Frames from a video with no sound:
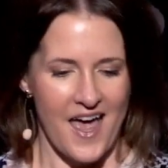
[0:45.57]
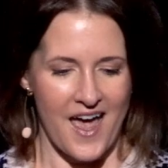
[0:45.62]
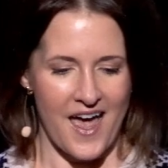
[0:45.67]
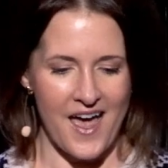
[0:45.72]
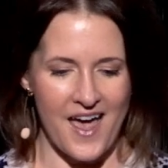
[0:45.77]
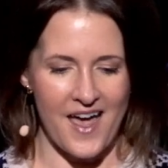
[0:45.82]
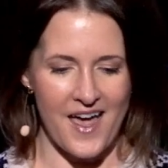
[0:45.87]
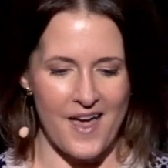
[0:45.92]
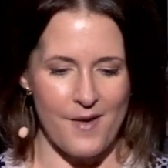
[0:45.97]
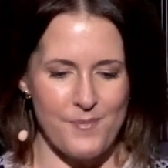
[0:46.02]

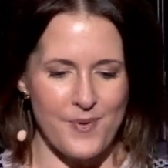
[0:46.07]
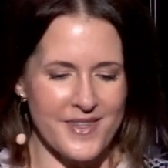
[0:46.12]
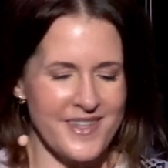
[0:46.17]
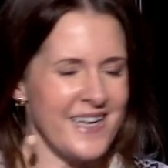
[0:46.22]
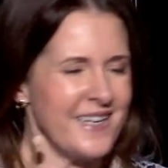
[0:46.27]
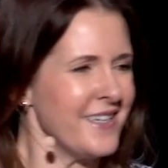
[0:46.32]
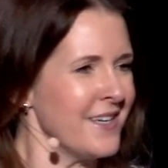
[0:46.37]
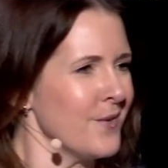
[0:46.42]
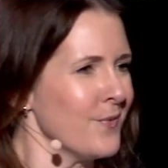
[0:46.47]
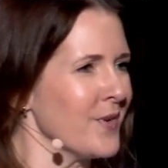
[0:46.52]
But they
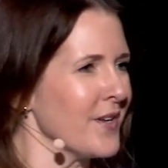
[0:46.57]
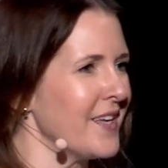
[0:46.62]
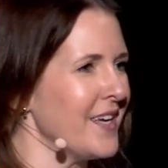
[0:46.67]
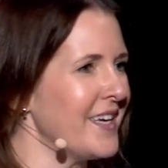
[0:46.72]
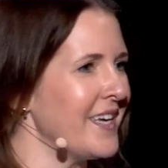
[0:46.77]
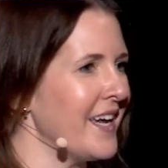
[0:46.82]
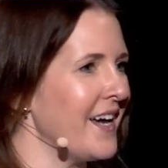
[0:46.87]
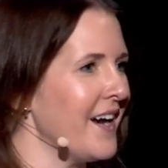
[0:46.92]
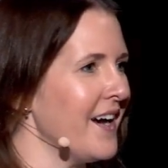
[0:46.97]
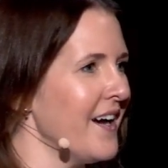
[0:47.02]
didn't really
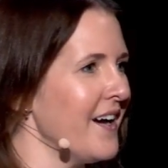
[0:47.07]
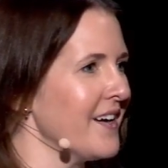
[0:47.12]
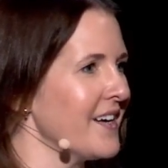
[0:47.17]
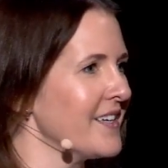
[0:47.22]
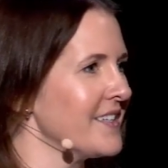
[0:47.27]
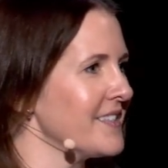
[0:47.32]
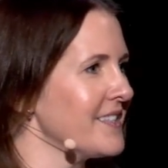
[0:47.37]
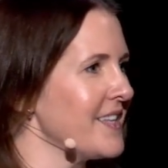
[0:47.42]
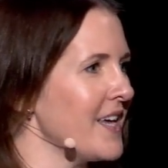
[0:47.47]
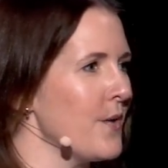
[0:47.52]
care
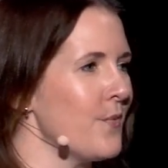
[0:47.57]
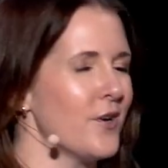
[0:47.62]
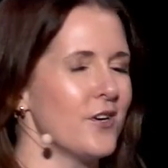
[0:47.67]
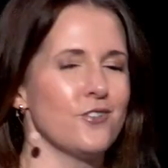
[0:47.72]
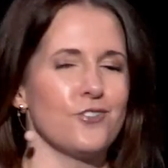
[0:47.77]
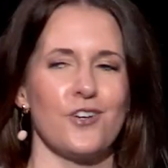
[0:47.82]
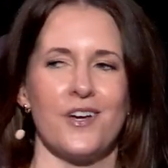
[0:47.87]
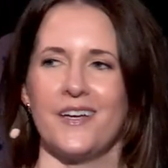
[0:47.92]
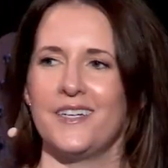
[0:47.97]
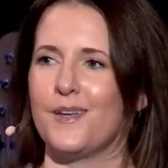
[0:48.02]
because they
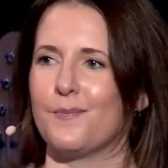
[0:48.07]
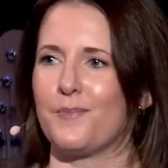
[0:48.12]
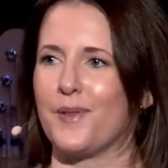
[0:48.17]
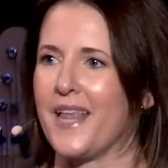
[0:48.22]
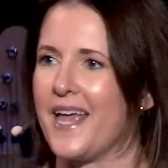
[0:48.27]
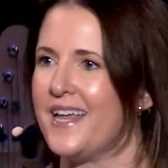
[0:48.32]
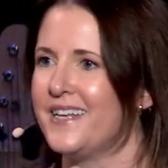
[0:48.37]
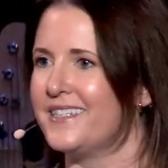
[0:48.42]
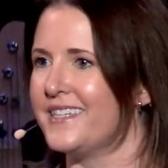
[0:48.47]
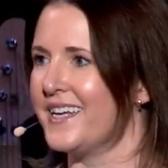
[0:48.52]
weren't trying to
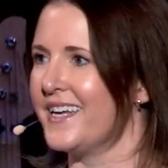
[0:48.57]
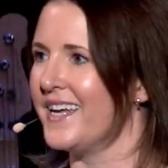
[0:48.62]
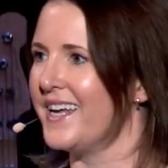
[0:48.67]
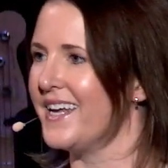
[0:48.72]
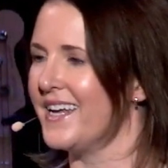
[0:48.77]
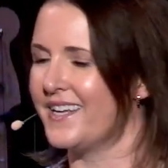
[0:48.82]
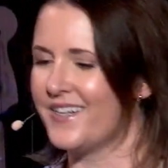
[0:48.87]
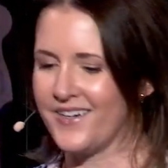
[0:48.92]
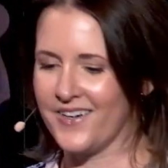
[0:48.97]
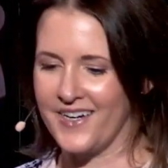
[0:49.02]
blend
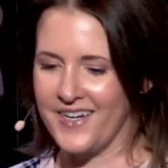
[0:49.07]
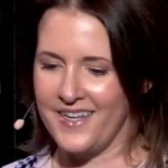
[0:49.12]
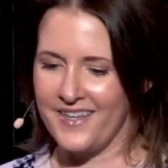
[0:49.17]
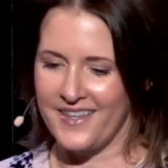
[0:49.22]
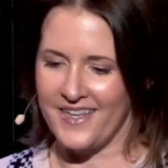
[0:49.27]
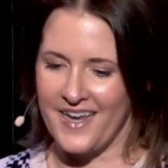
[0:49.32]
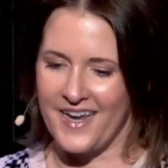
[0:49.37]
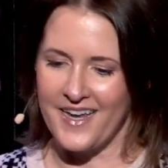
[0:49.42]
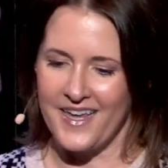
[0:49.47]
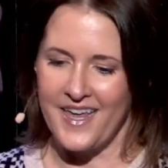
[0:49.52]
in or
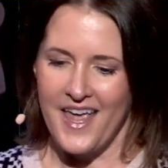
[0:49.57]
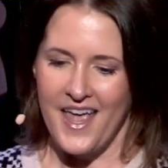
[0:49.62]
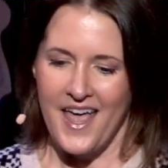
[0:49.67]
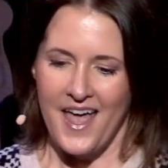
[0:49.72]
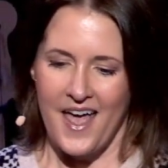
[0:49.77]
anything.